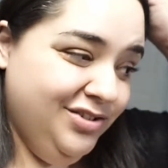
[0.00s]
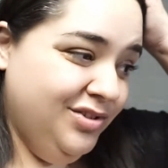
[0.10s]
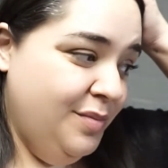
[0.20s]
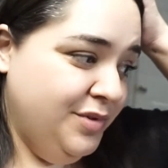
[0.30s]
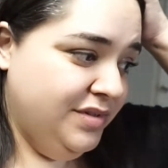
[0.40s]

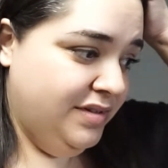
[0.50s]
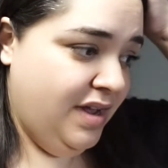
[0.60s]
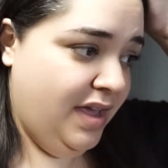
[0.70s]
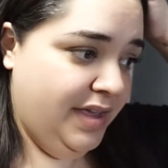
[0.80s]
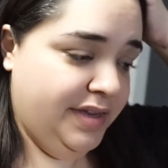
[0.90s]
It's almost
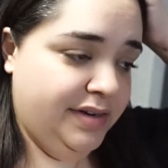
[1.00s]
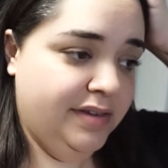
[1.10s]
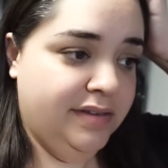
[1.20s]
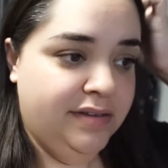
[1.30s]
9.